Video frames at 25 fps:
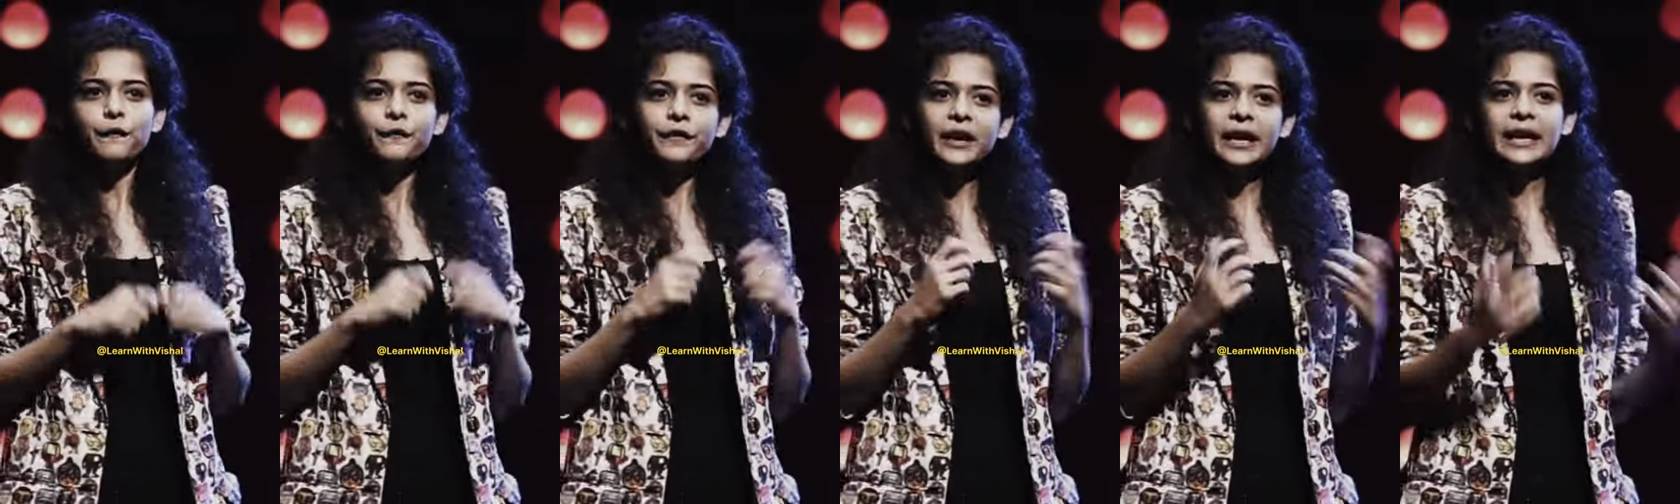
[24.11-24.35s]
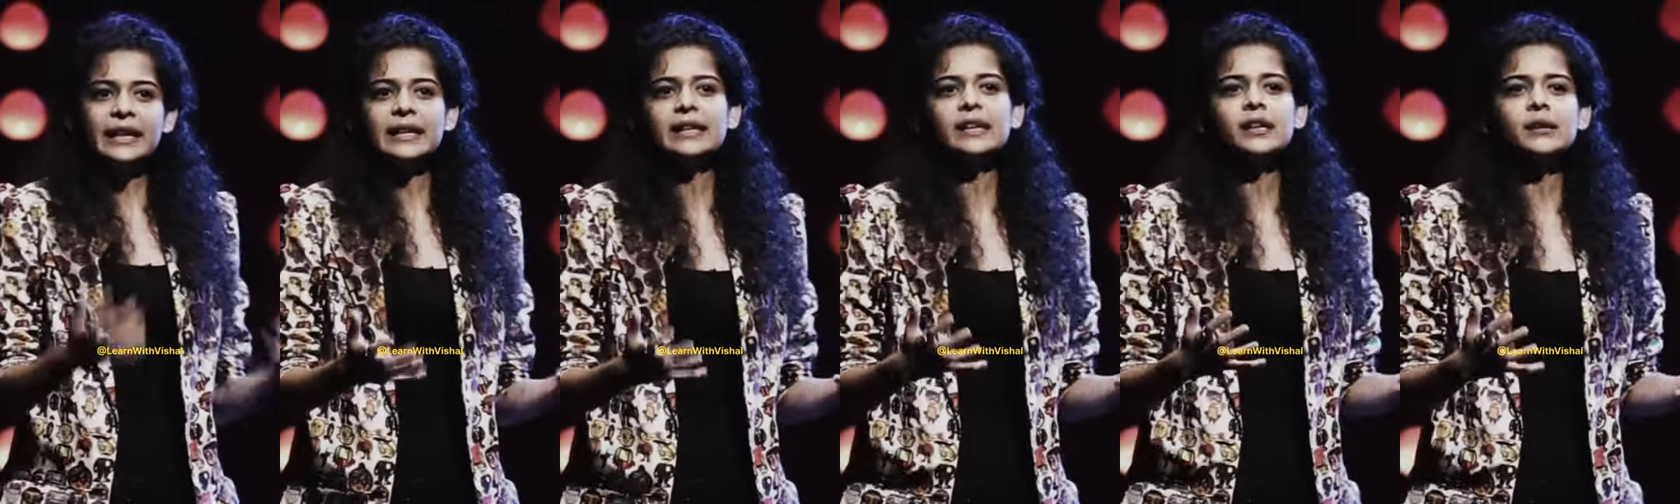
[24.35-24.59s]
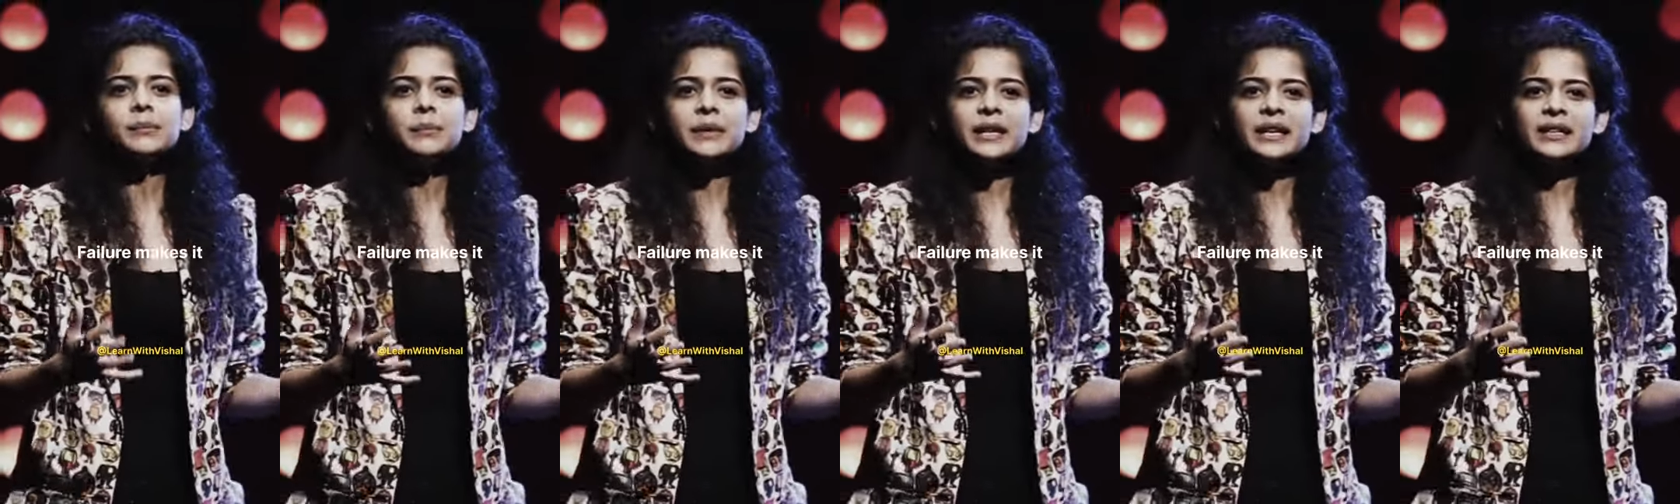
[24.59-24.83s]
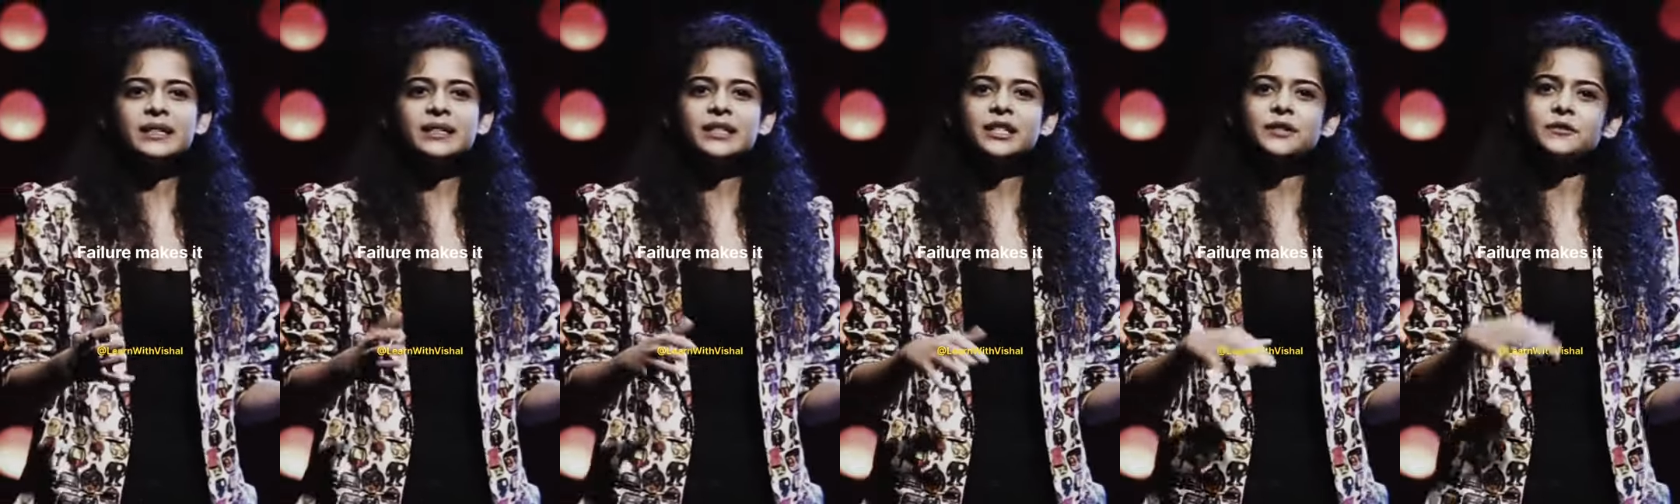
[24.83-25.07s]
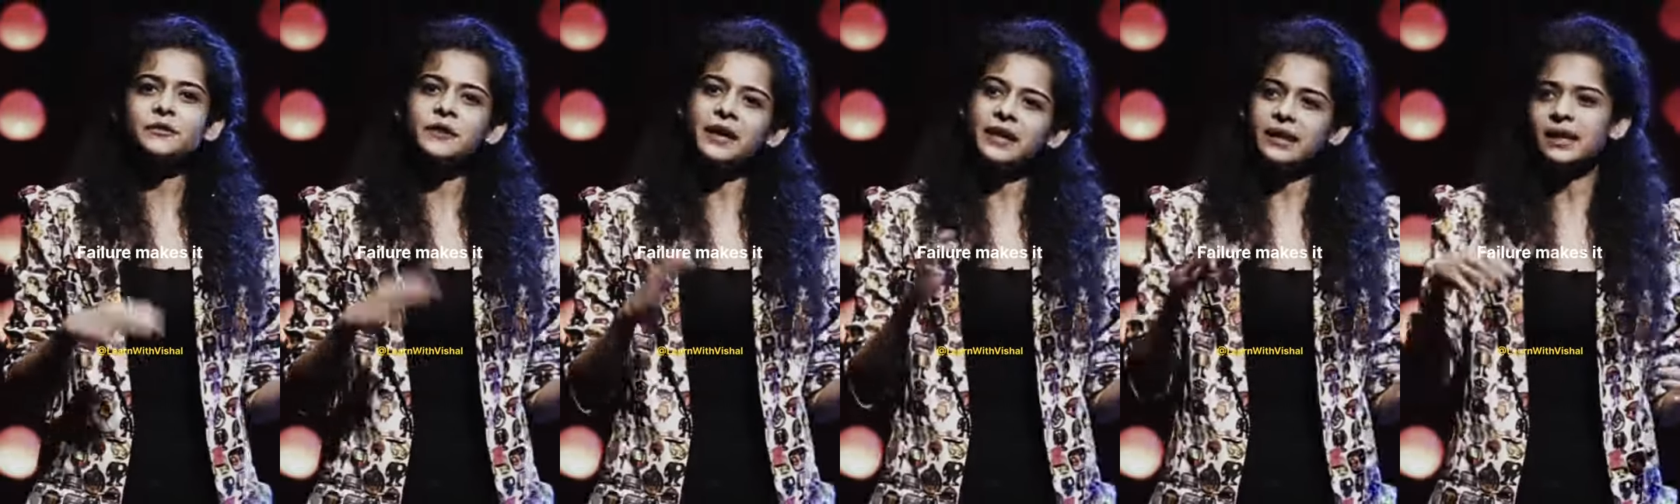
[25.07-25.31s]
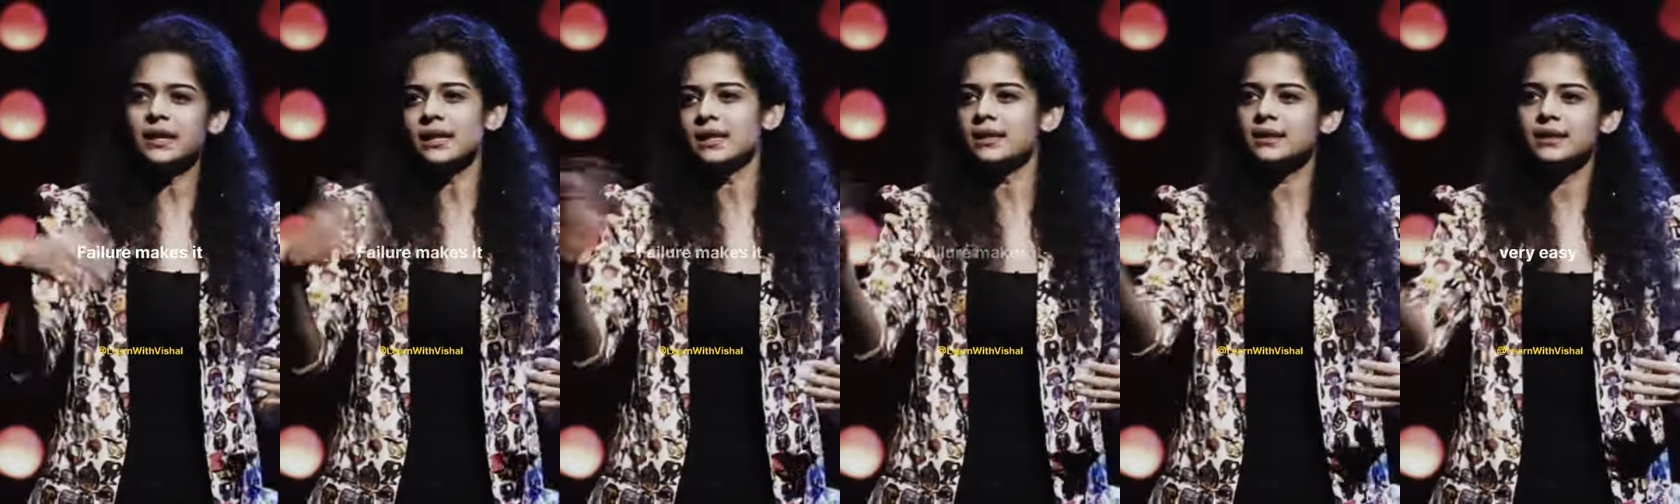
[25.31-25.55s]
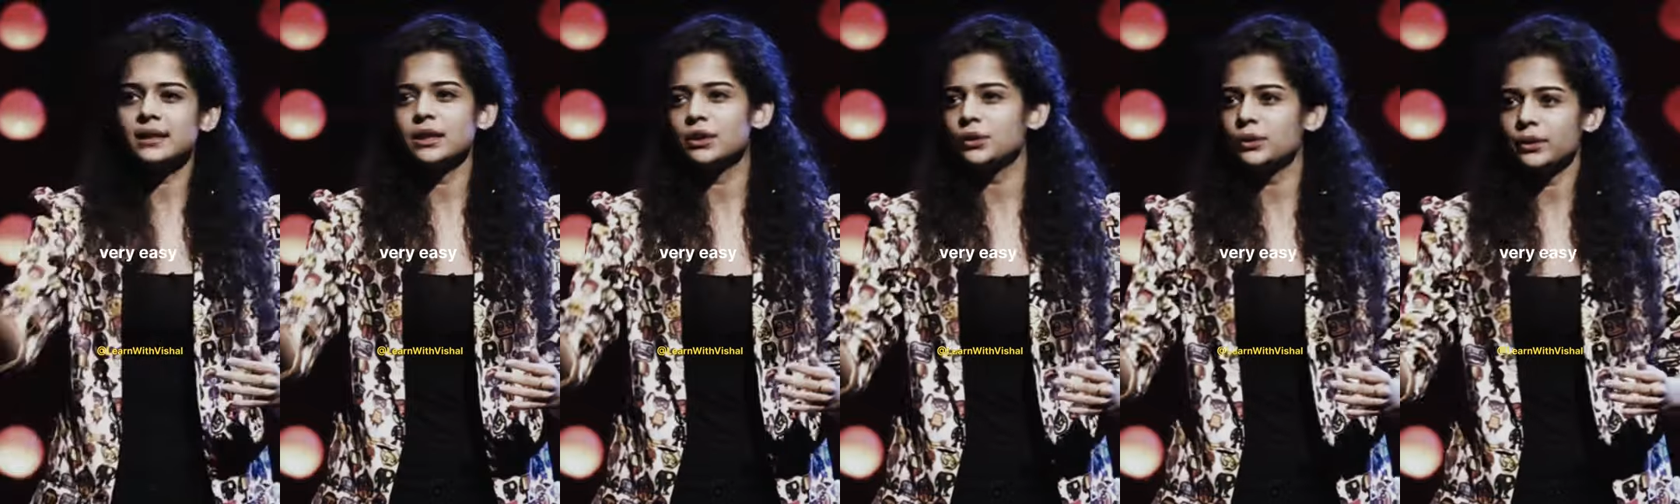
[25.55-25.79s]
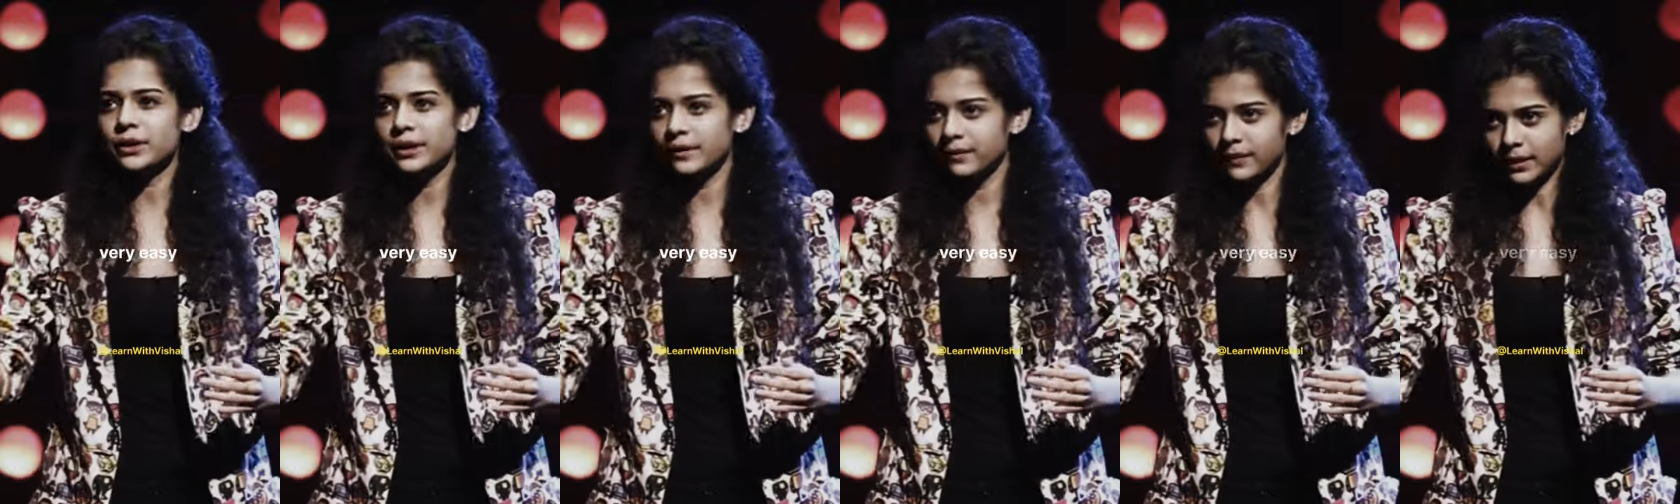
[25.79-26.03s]
Failure makes it very easy
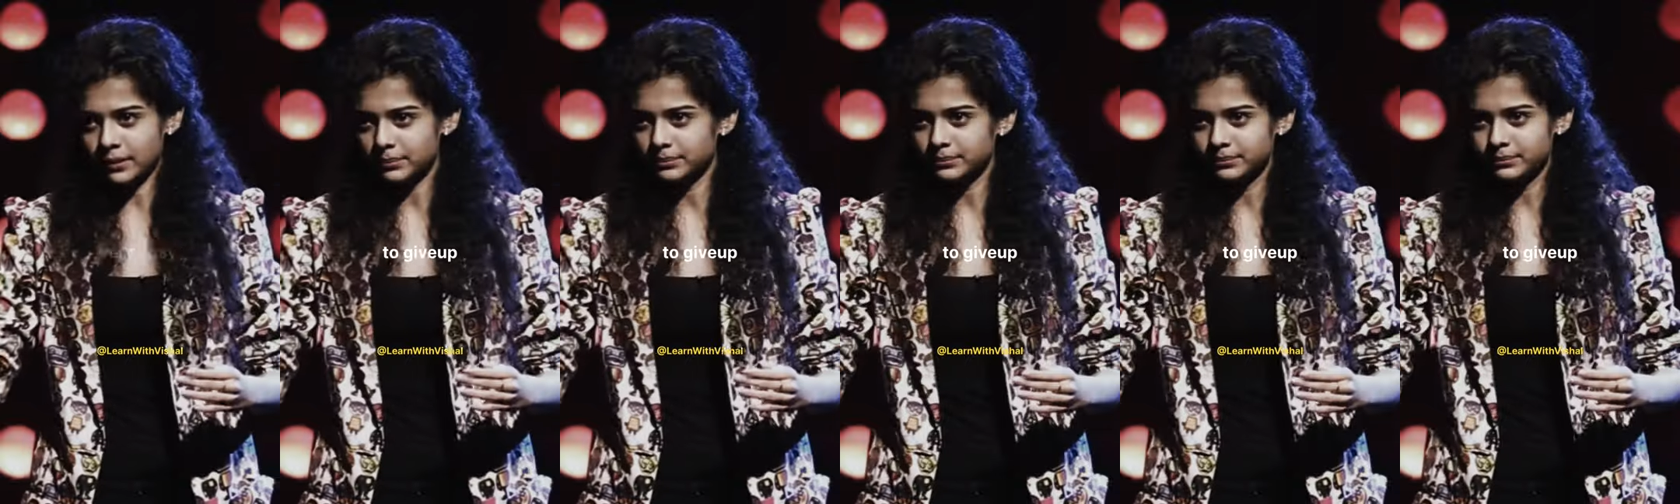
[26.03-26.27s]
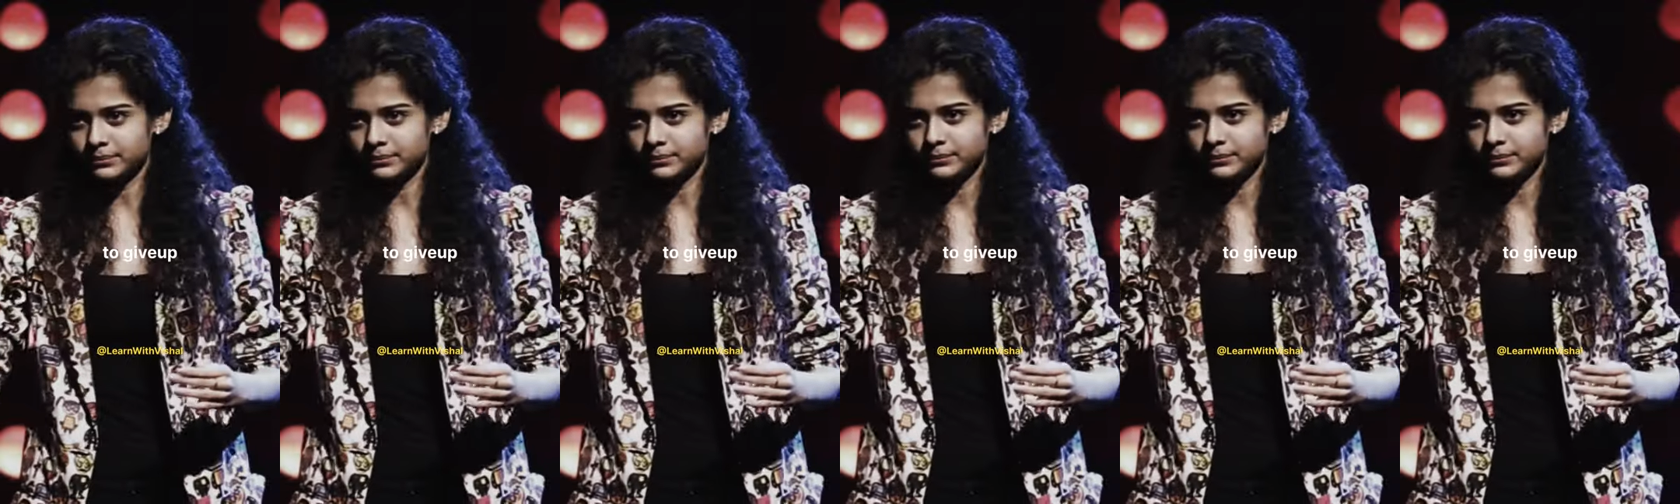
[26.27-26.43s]
to give up.